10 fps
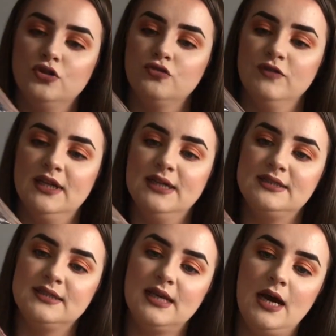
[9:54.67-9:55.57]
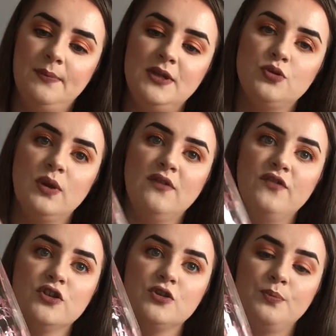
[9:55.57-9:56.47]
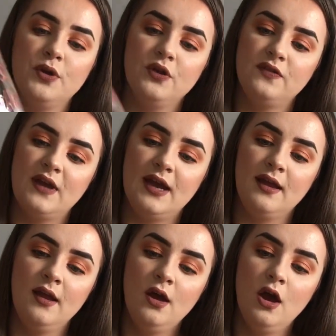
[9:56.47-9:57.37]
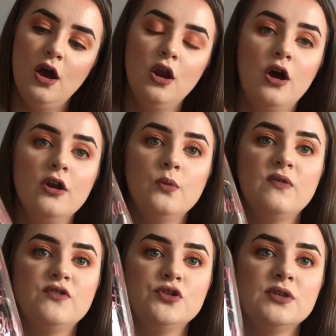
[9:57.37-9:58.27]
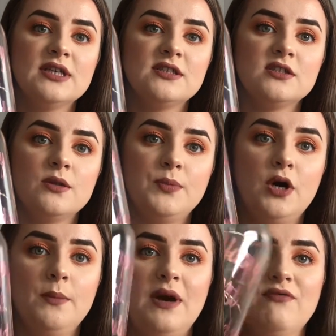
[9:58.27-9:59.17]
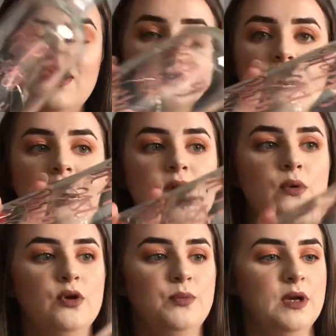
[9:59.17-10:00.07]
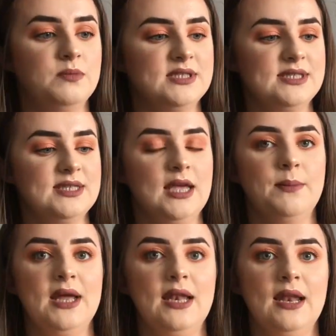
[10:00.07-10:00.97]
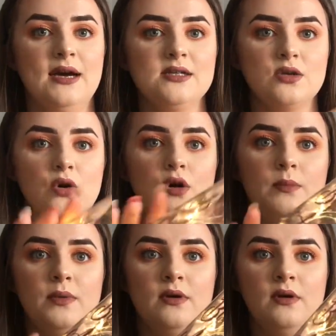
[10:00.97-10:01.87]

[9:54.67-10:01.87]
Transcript: just read it. It says, happy 21st birthday. Allarnah with two kisses at the bottom. I really don't know how well you'll be able to see, but it lights up.